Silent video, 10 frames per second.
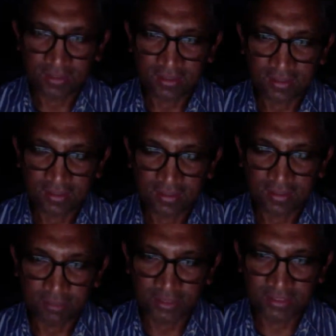uh,
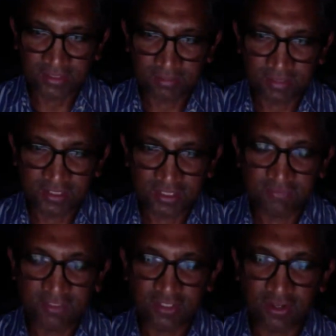monitor the patient, if
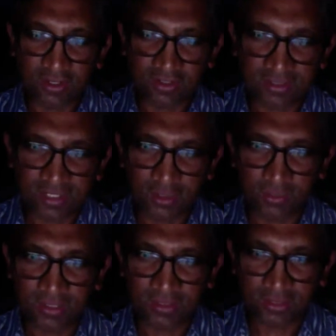there's
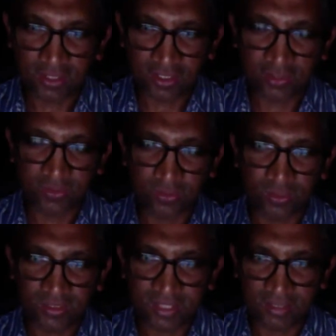ongoing target
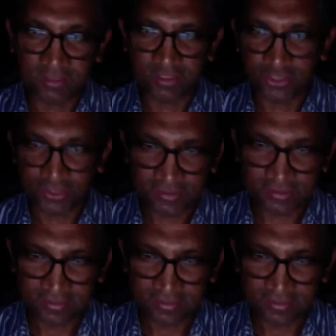organ damage,